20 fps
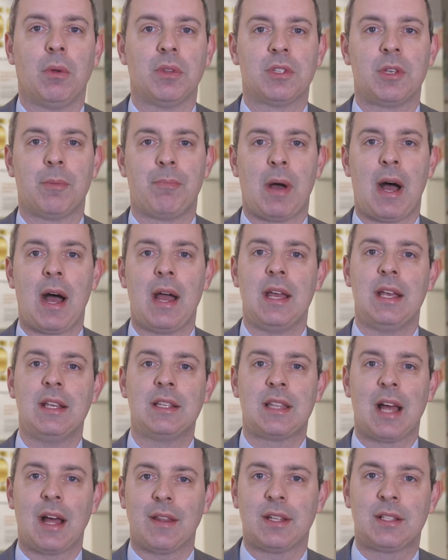I want to buy?
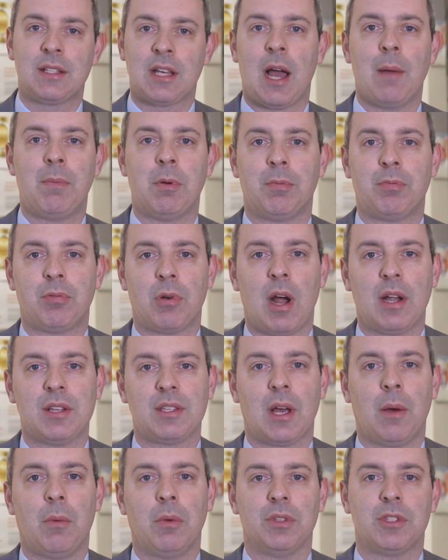Is that the type of
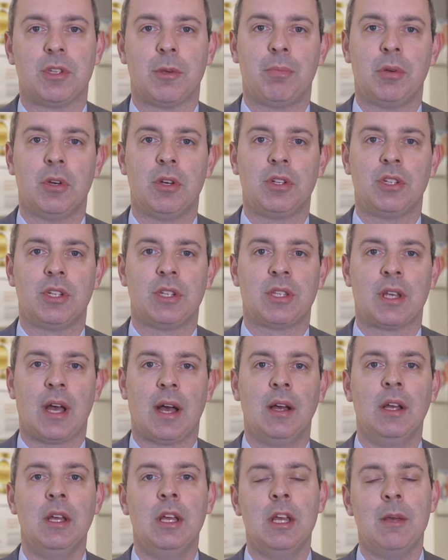price I want to purchase
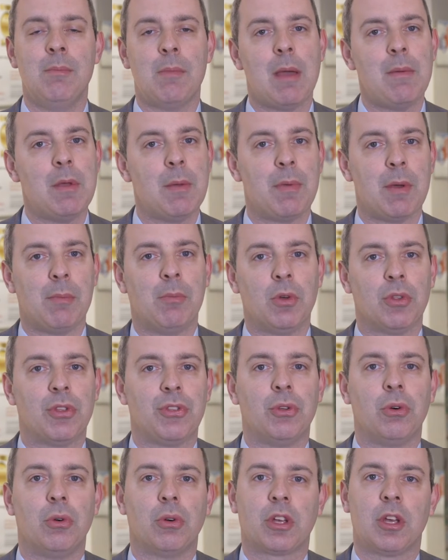at? Maybe a bit more
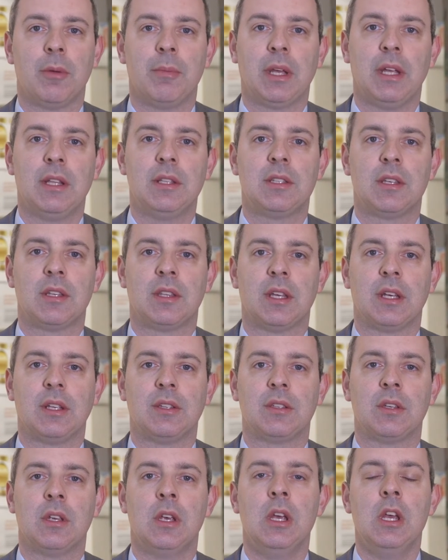thought coming into
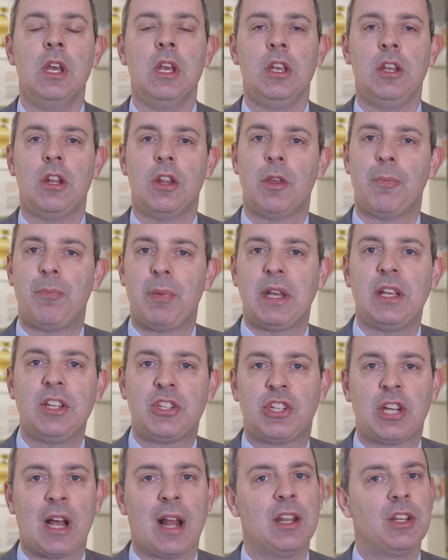things. You know, the
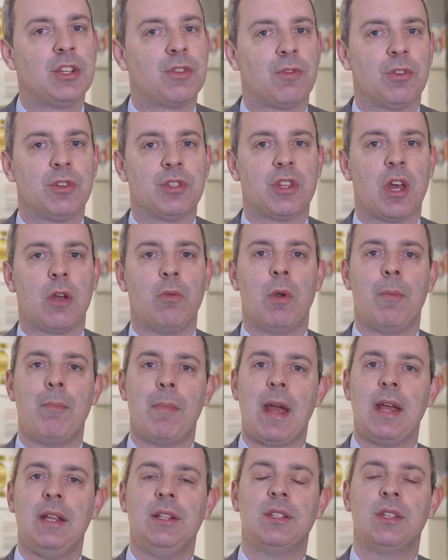biggest challenge for us though
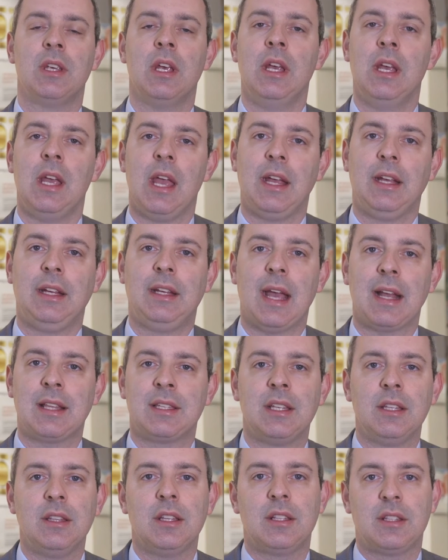remains in
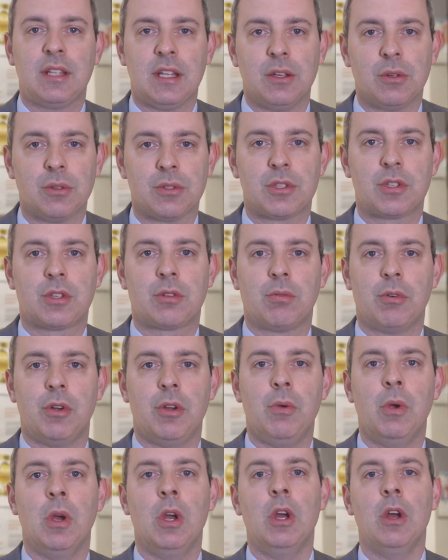getting the deals
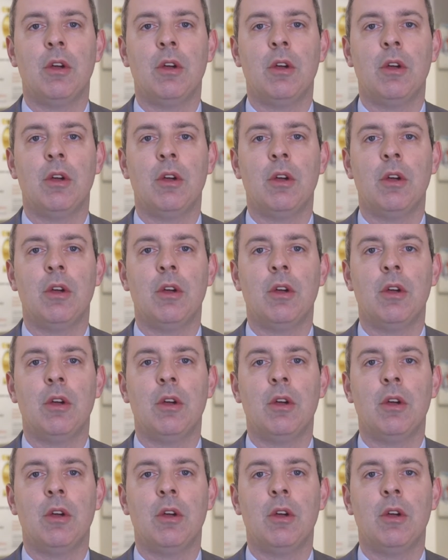through